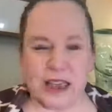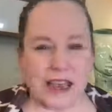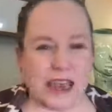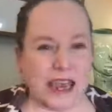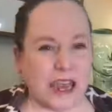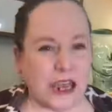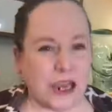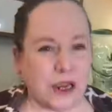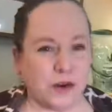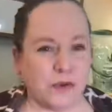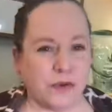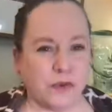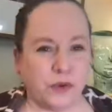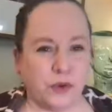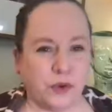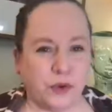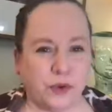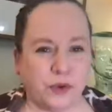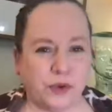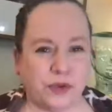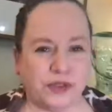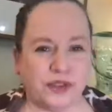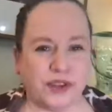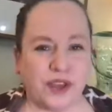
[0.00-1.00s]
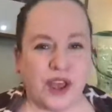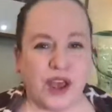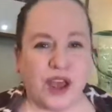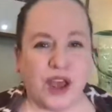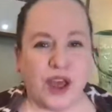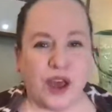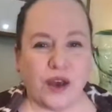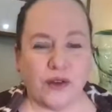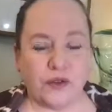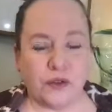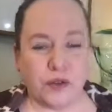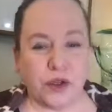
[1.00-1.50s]
handfuls
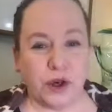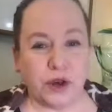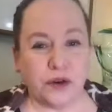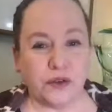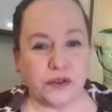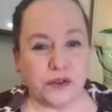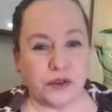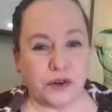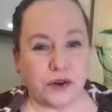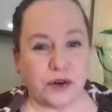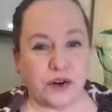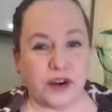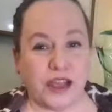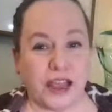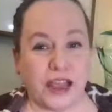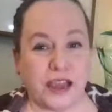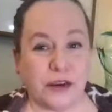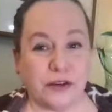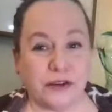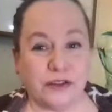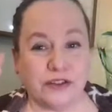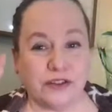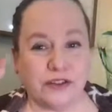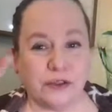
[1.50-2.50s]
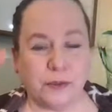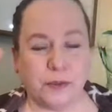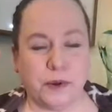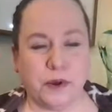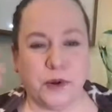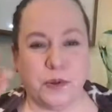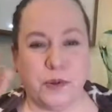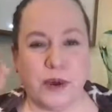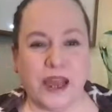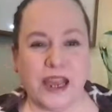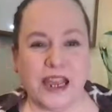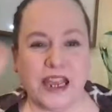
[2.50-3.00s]
of clothes that are on hangers to put
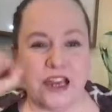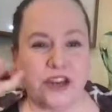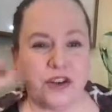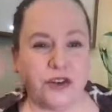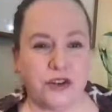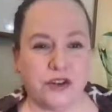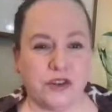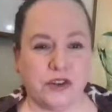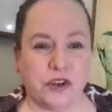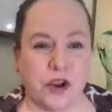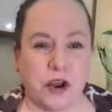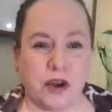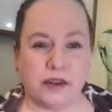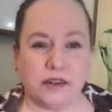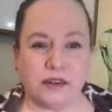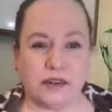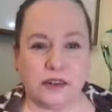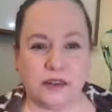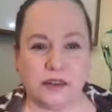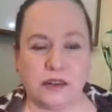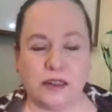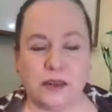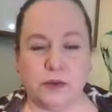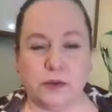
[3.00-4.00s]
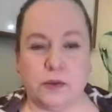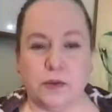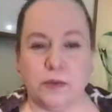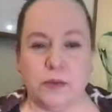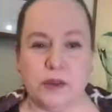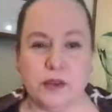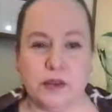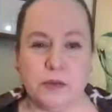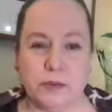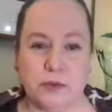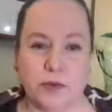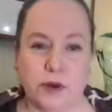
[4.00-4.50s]
away, and you're constantly
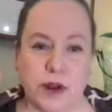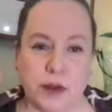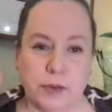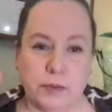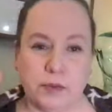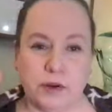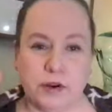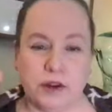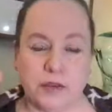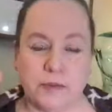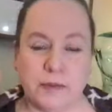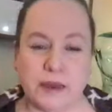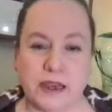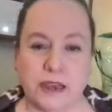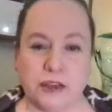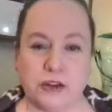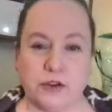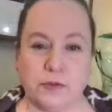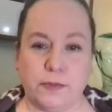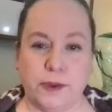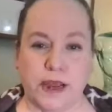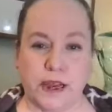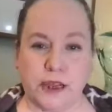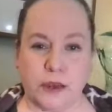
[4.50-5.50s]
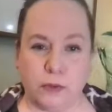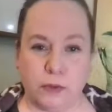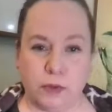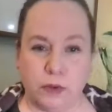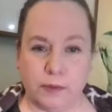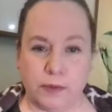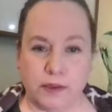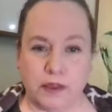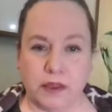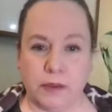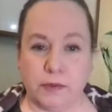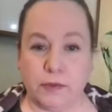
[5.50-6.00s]
whipping them around and putting them back in your back and
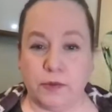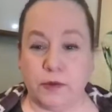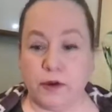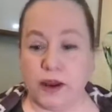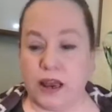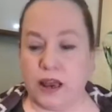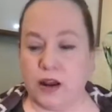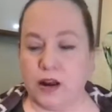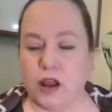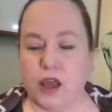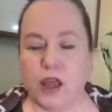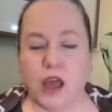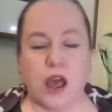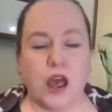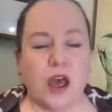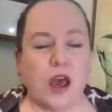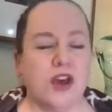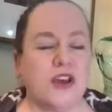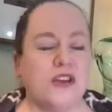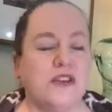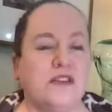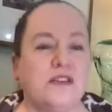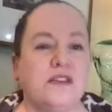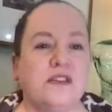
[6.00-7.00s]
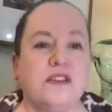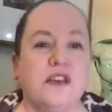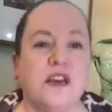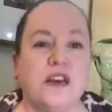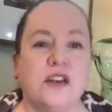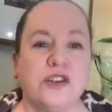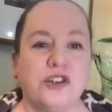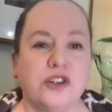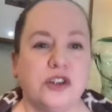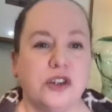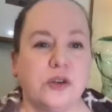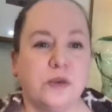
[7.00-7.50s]
whipping them around.
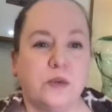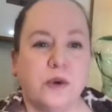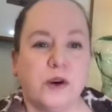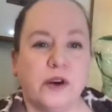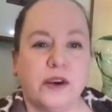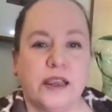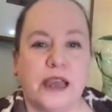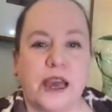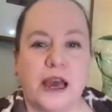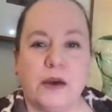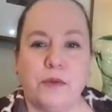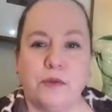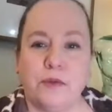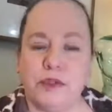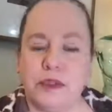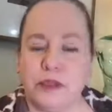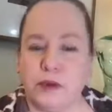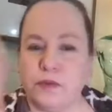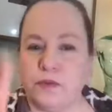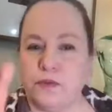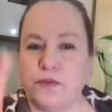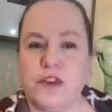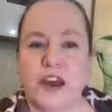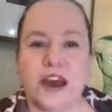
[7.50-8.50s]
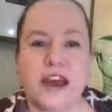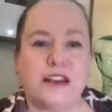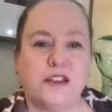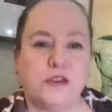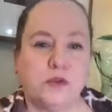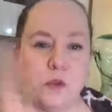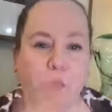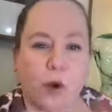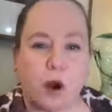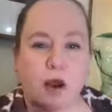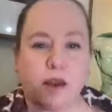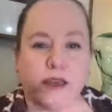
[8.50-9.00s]
Such a good workout with the
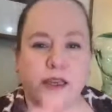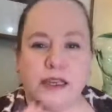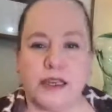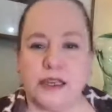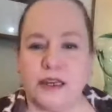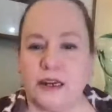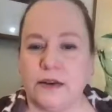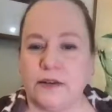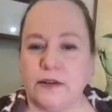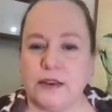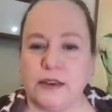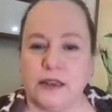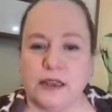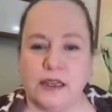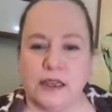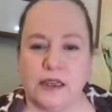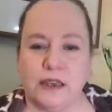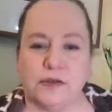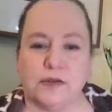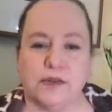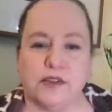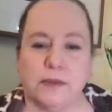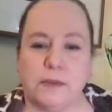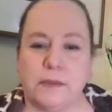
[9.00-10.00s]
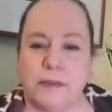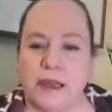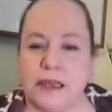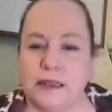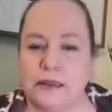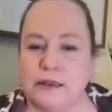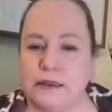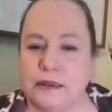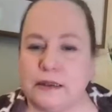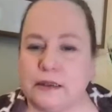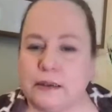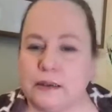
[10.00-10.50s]
fast walking and everything. It was
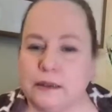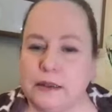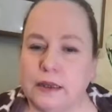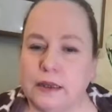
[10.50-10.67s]
amazing.